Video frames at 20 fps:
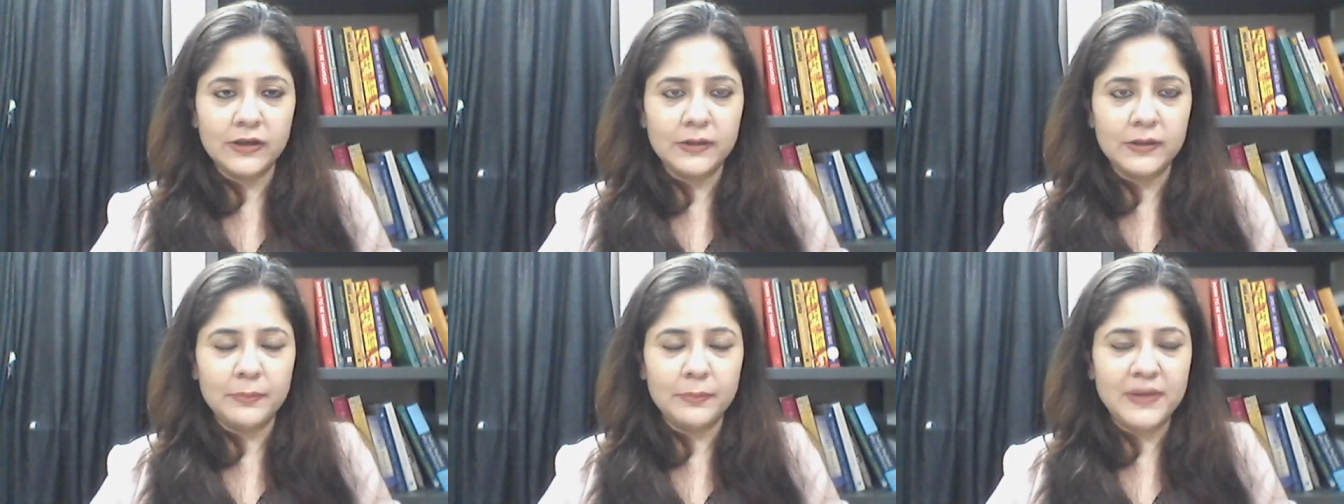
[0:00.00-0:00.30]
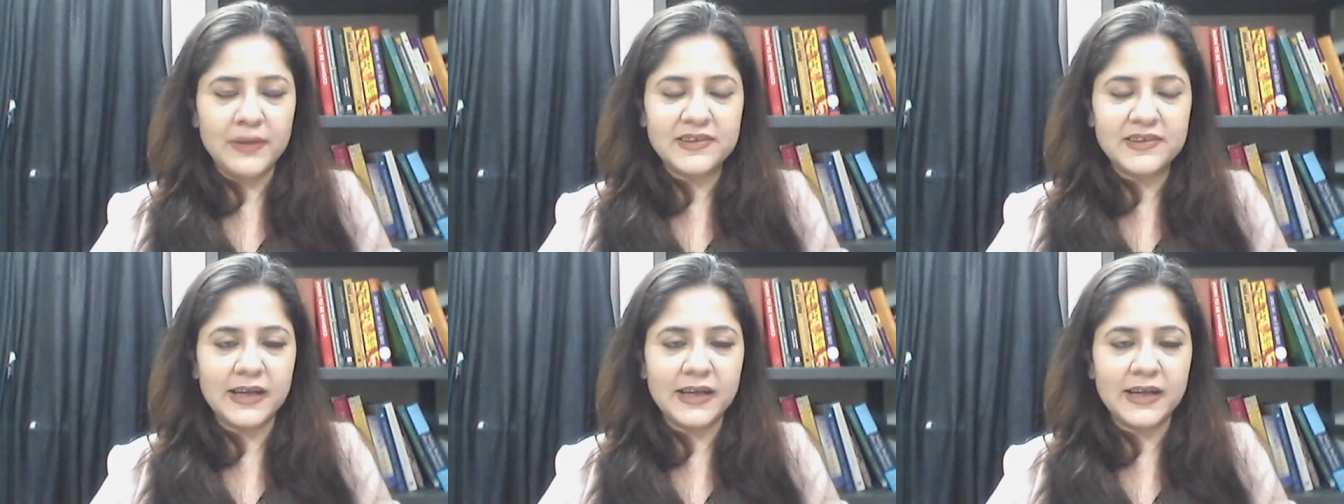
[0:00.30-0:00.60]

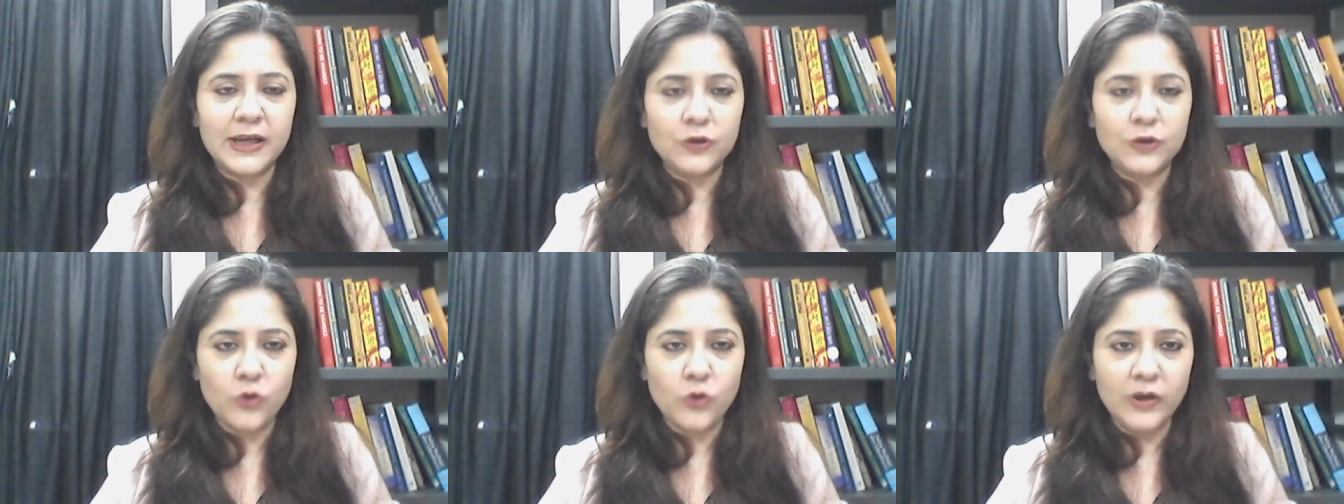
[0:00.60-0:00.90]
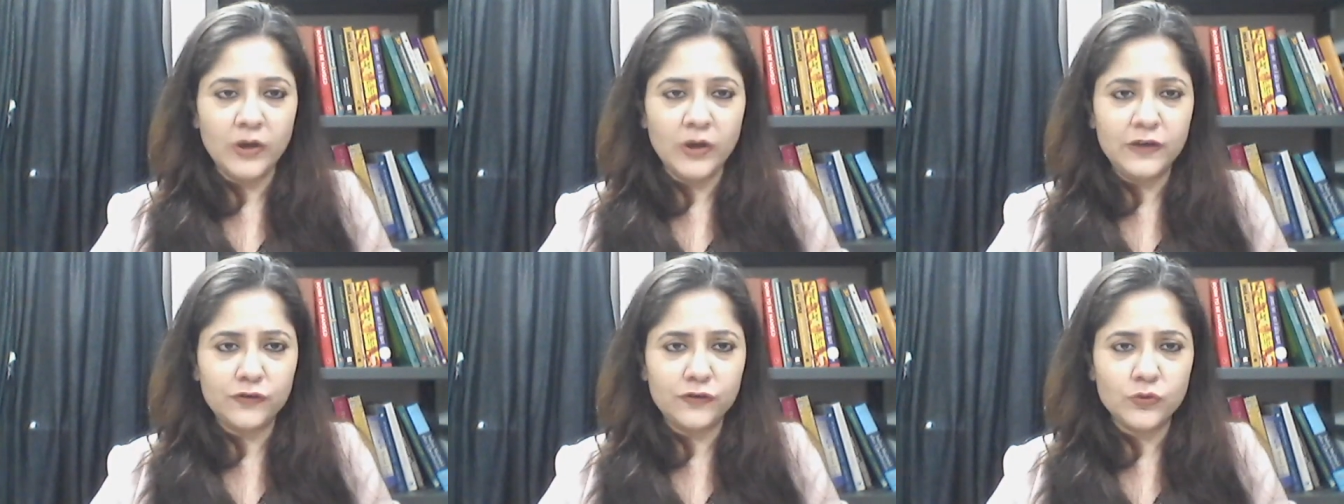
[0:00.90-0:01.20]
basically a
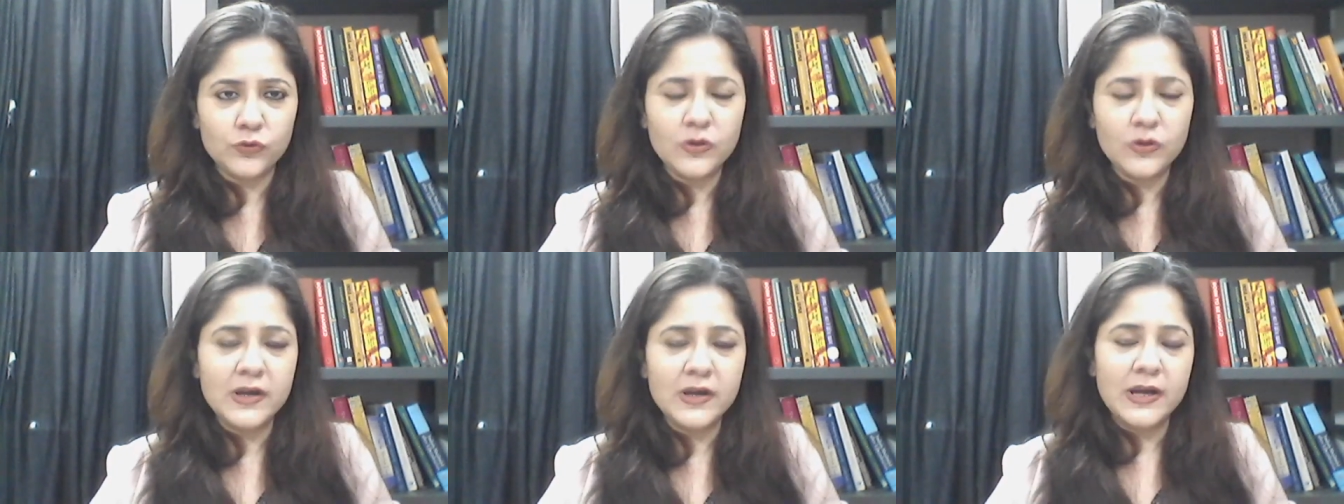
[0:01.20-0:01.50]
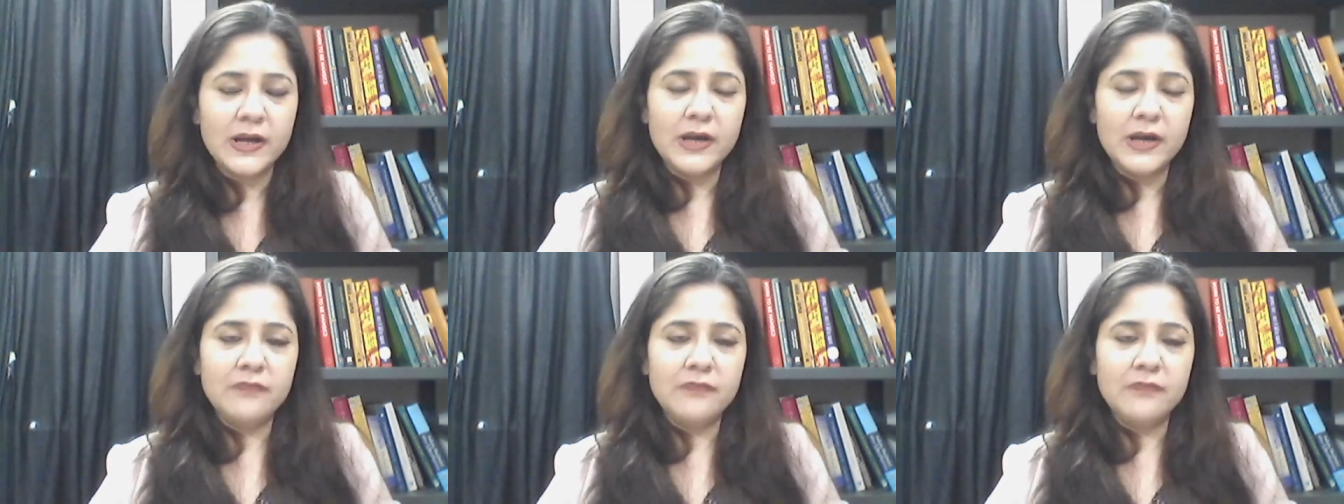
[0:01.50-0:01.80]
non-issue,
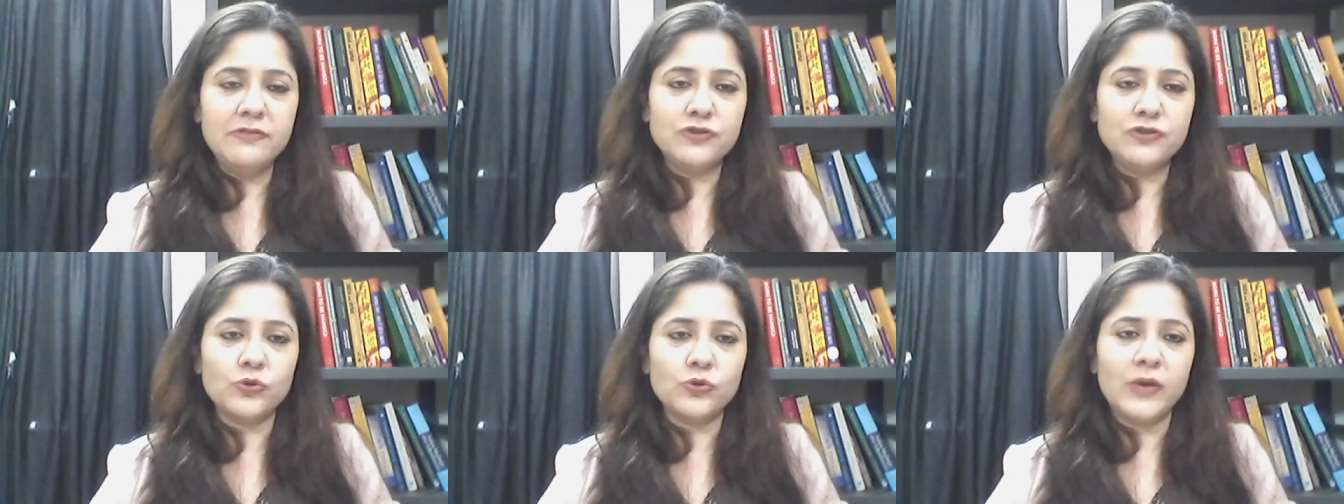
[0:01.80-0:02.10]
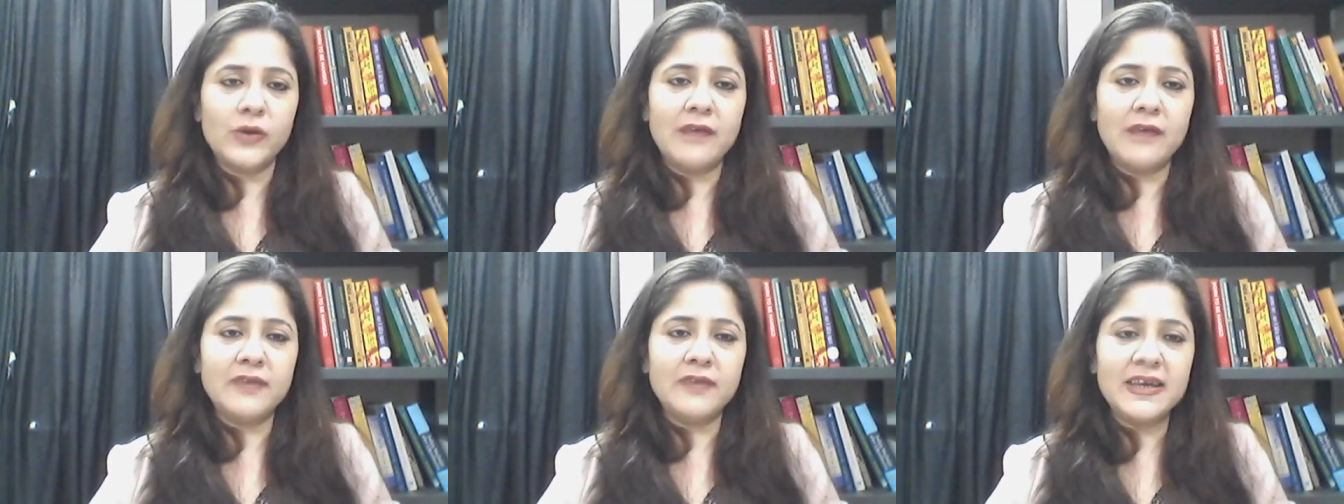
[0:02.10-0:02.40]
which could have